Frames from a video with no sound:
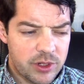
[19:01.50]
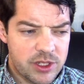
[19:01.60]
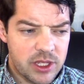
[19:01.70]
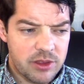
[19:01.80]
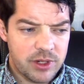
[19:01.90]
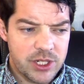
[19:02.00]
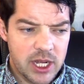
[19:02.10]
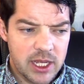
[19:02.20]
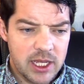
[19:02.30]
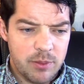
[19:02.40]
c3
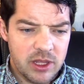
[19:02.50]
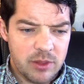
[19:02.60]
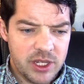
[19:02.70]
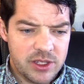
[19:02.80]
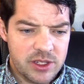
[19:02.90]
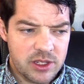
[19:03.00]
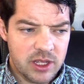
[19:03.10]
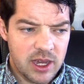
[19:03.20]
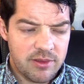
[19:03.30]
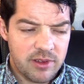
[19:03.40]
check, keeping the pieces
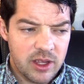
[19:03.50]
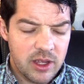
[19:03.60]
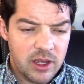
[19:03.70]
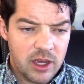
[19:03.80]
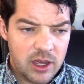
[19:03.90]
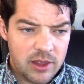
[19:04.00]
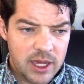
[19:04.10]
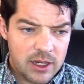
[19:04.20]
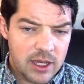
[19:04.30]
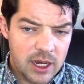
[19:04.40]
alive, and
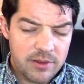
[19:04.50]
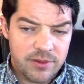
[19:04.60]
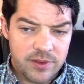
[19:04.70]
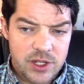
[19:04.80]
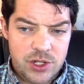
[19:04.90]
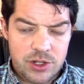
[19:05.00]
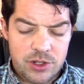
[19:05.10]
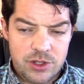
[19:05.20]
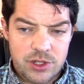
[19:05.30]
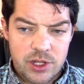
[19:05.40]
that kind of
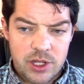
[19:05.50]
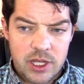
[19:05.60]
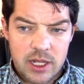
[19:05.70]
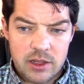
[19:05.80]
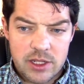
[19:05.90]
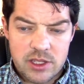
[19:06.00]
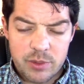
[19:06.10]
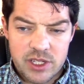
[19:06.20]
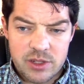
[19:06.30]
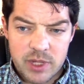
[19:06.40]
ensures at least there'll
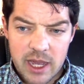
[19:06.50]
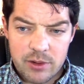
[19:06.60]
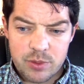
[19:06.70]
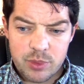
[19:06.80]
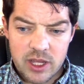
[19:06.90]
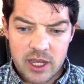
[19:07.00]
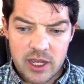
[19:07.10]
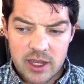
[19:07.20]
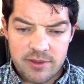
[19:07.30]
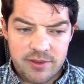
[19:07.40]
be some counterplay
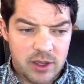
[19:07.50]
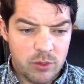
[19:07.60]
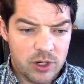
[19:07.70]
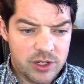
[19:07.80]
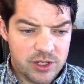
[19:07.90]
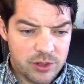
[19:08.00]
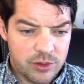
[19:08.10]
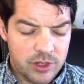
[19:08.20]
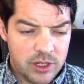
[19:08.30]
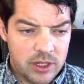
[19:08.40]
if he were to
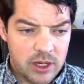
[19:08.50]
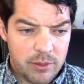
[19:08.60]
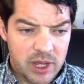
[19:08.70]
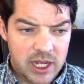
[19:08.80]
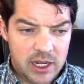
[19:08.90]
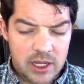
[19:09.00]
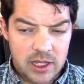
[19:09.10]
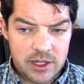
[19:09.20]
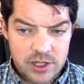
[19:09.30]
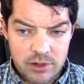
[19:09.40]
make
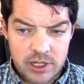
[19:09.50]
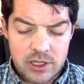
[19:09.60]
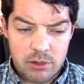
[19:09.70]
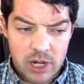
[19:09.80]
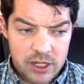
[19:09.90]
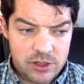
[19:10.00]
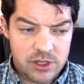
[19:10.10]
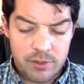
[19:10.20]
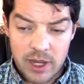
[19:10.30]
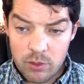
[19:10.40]
any serious threats or
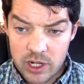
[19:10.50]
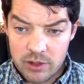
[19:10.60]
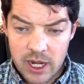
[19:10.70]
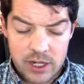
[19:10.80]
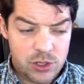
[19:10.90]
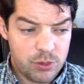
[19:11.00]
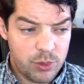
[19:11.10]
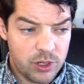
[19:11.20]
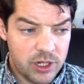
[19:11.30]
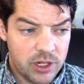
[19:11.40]
somehow win an extra
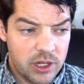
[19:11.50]
pawn.